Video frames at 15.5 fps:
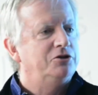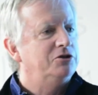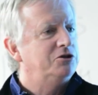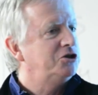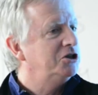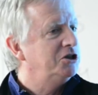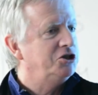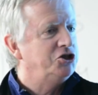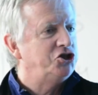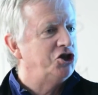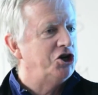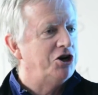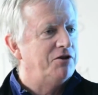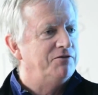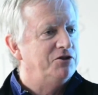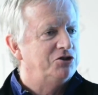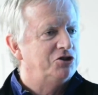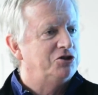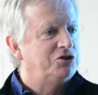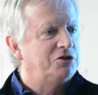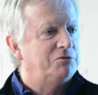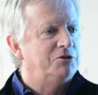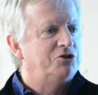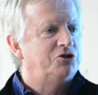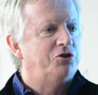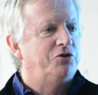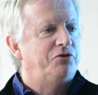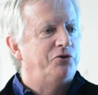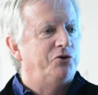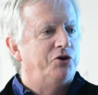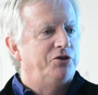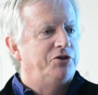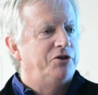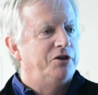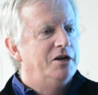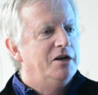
the city's share of the system and so forth.